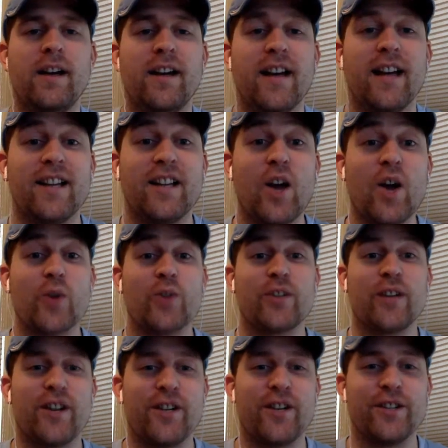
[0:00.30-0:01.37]
Hello,
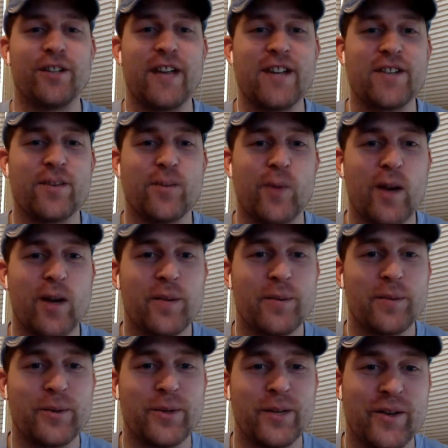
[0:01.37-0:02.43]
Tar Heel Nation. Welcome
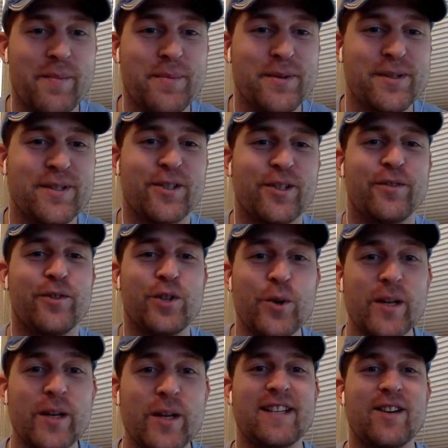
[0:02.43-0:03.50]
to another episode of
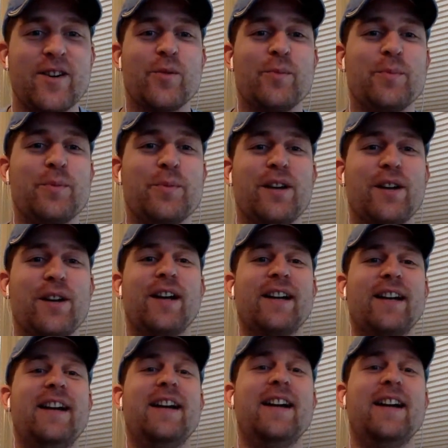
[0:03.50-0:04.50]
UNC Hoops Talk,